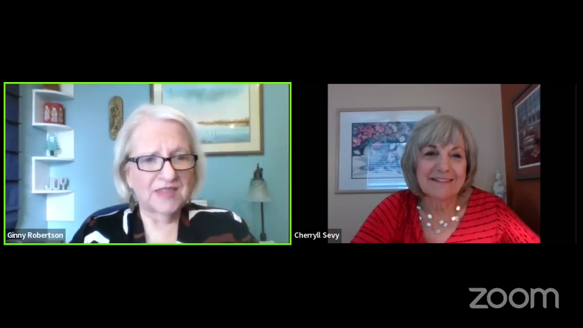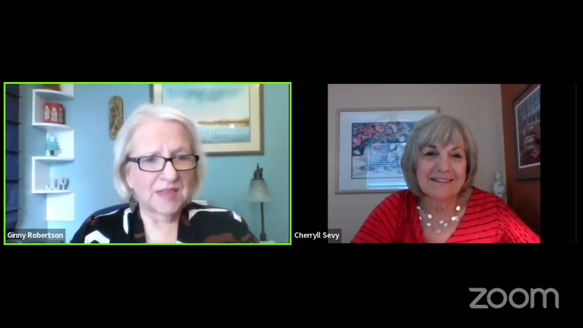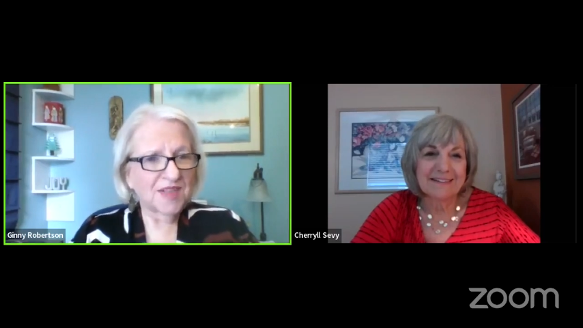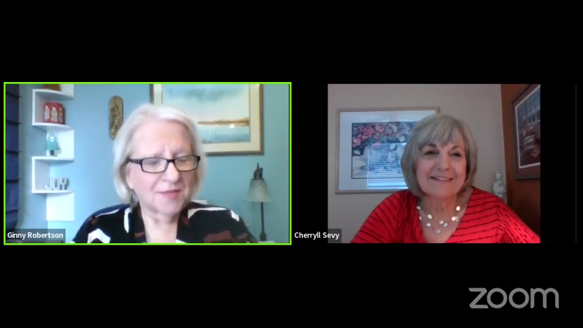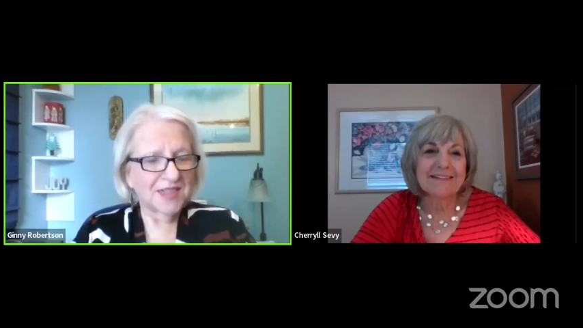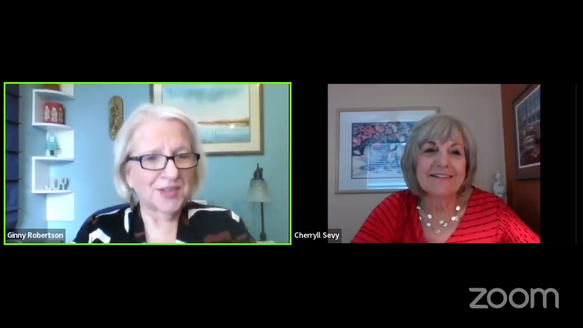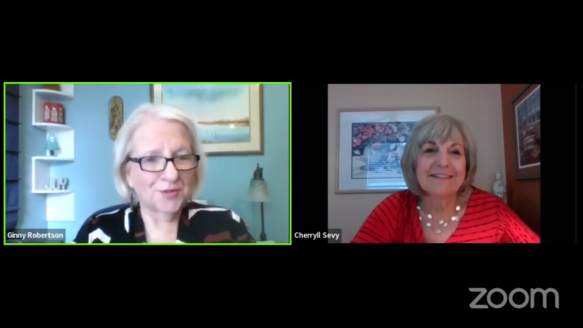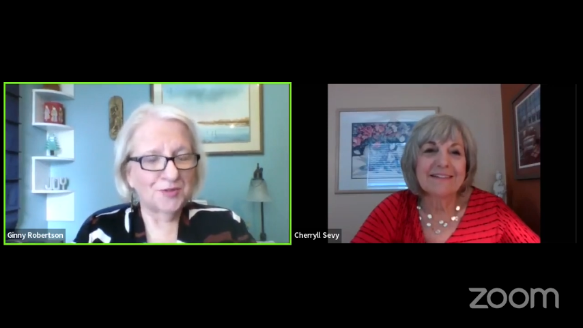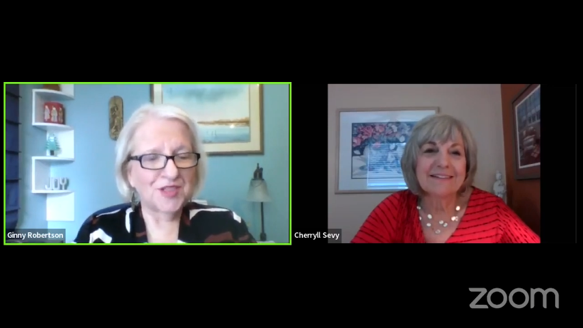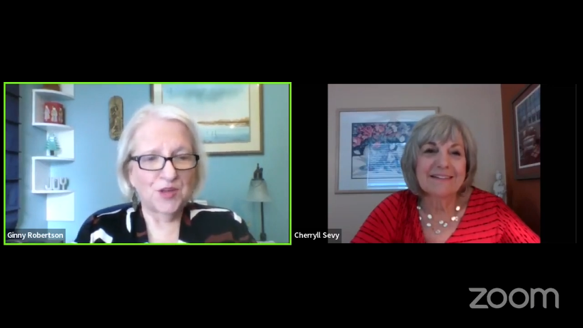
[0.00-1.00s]
Speaker 1: Sometimes it's
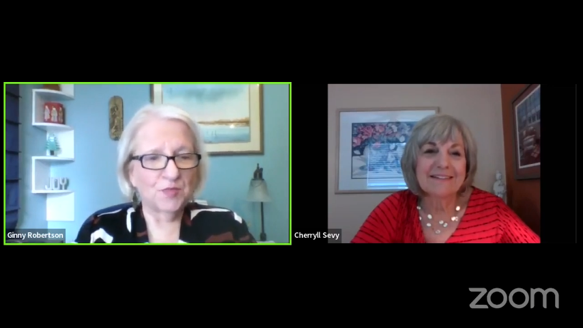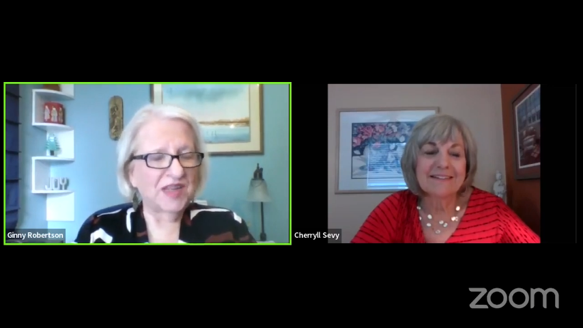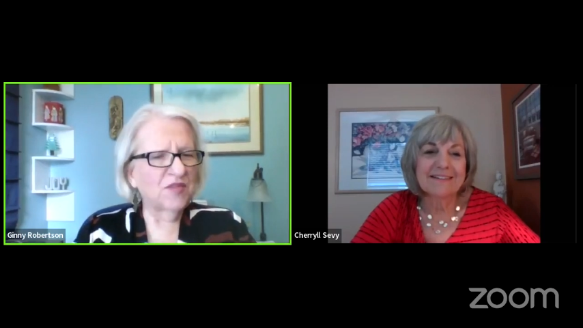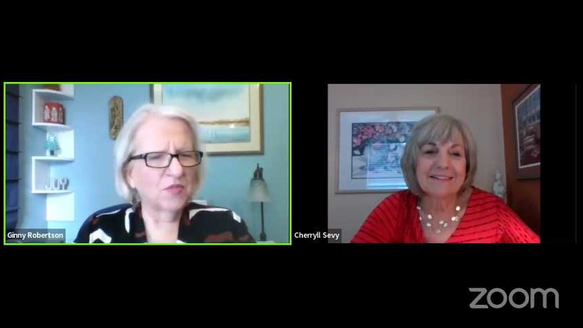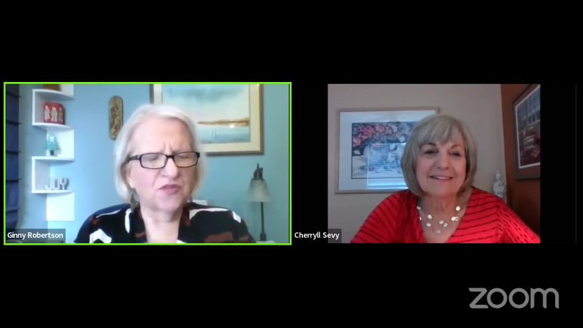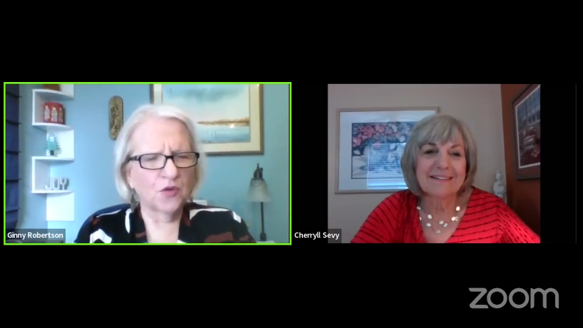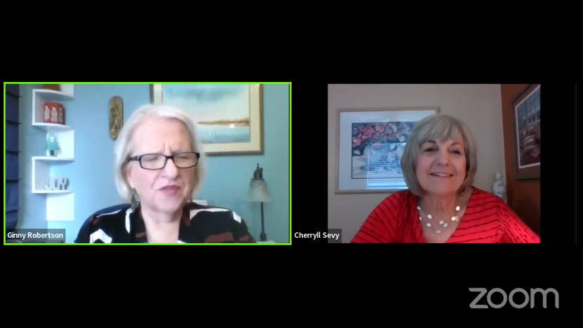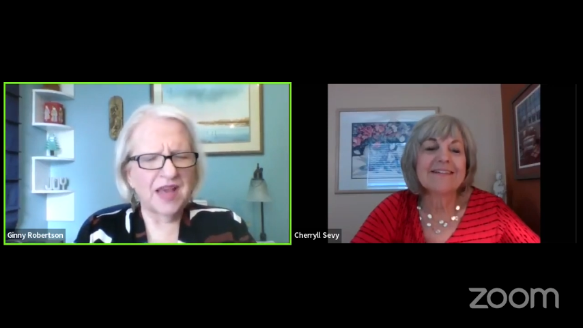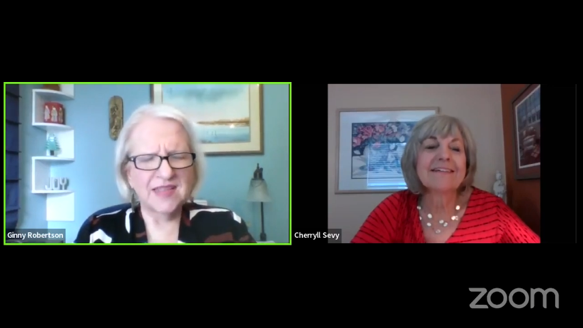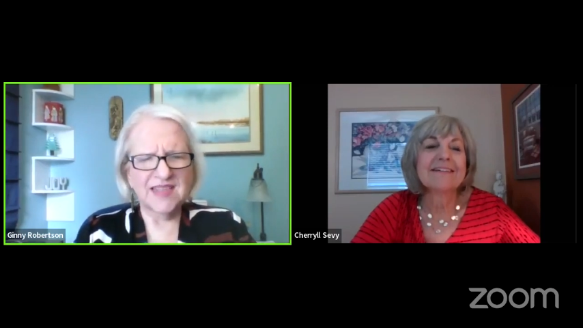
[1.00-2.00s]
through Zoom, but even before
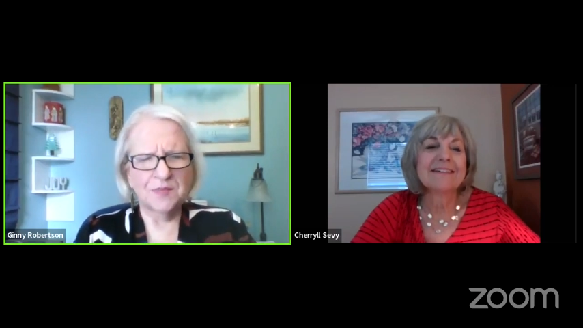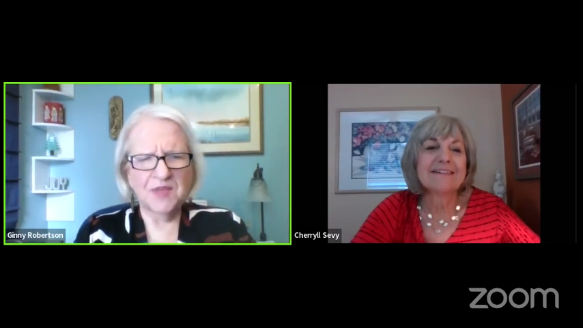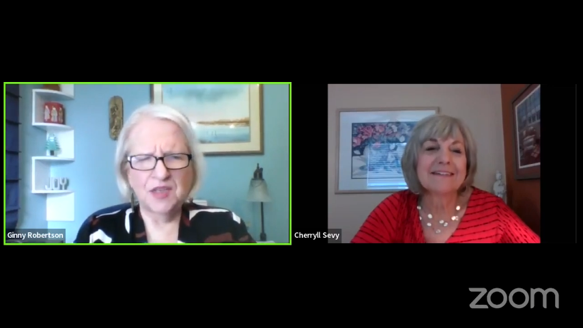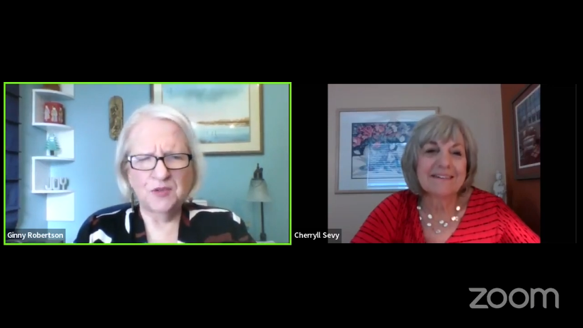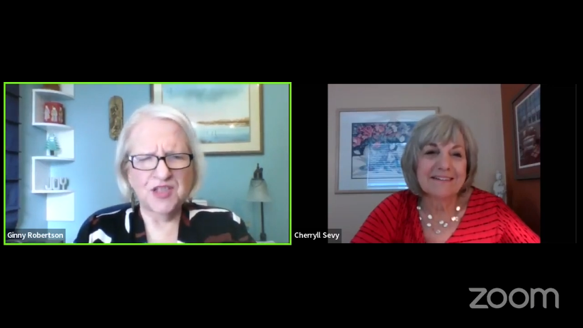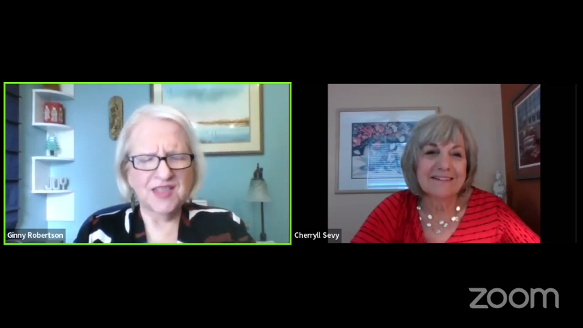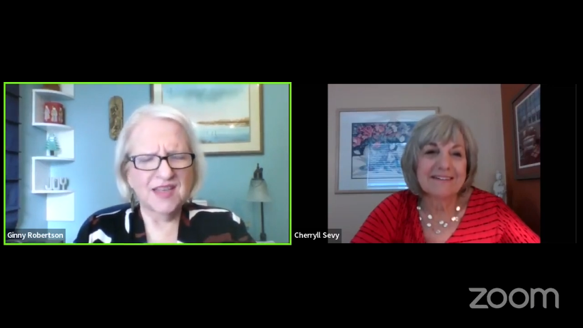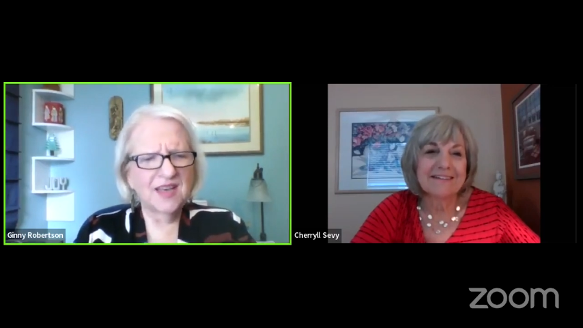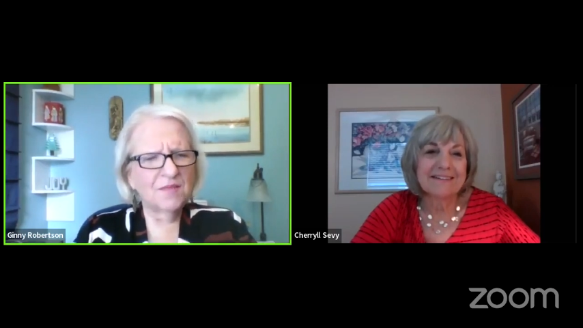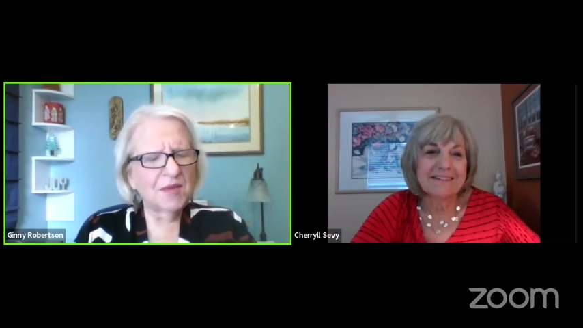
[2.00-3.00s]
that, somebody who just
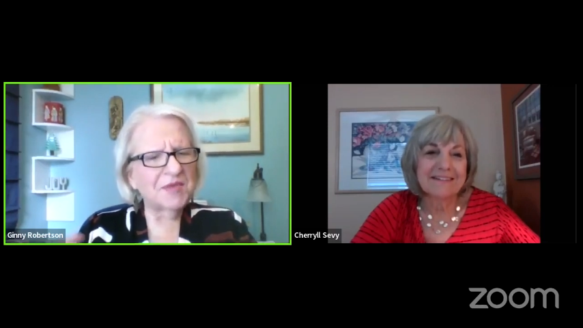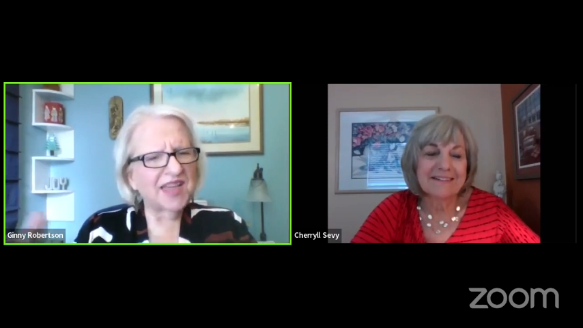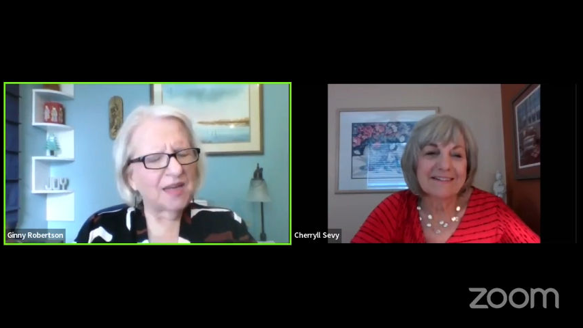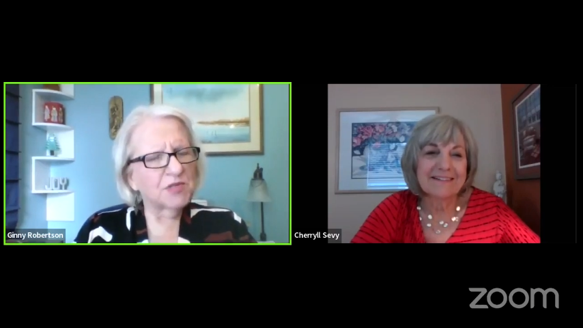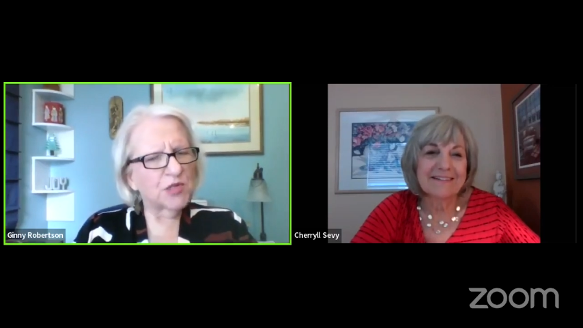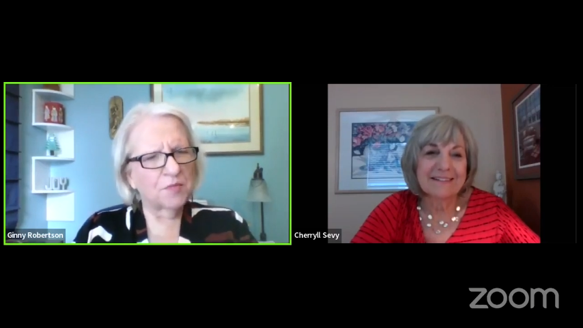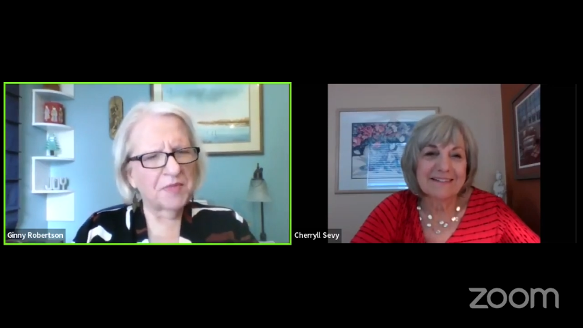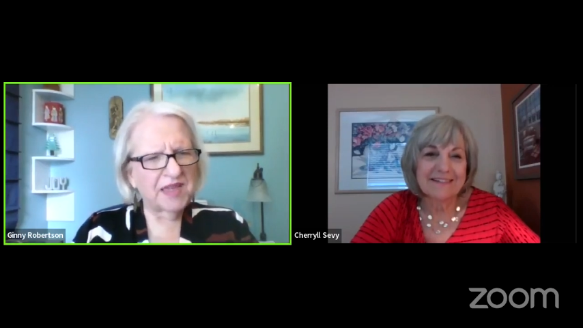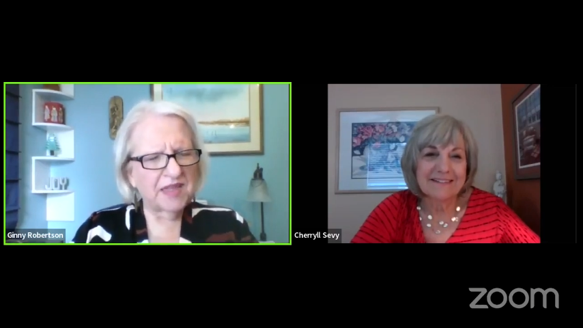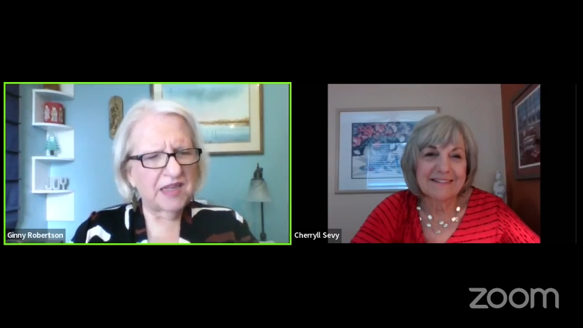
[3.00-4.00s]
maybe came to a
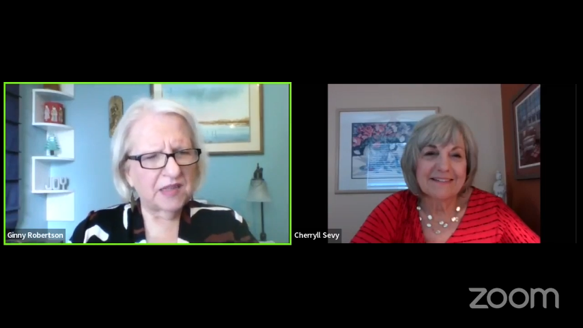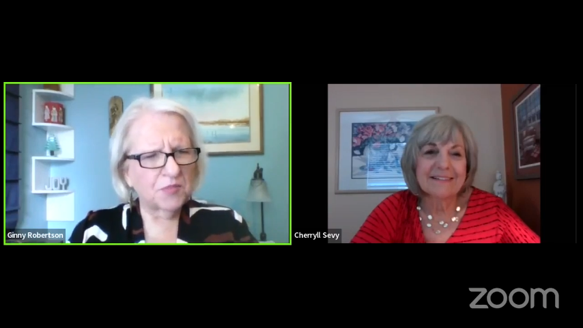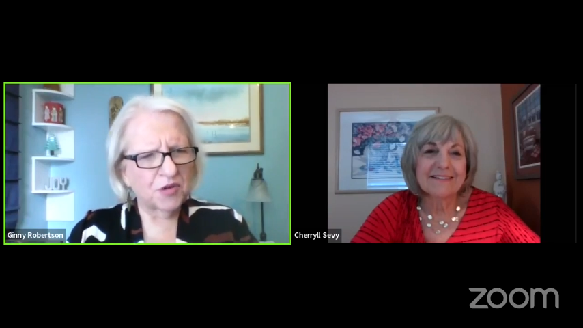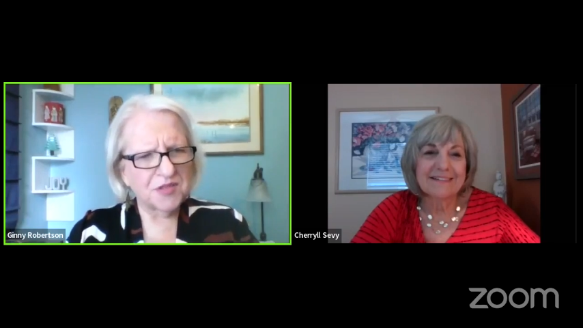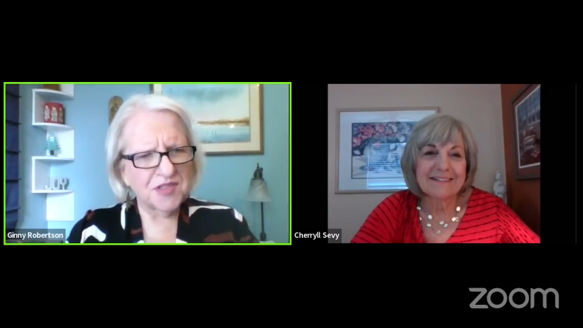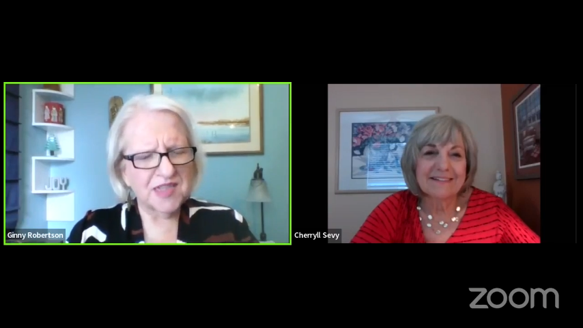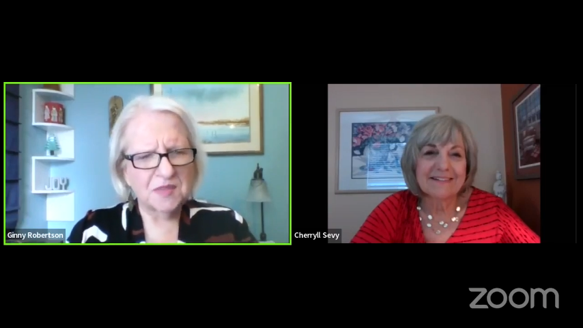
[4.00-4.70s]
meeting in person,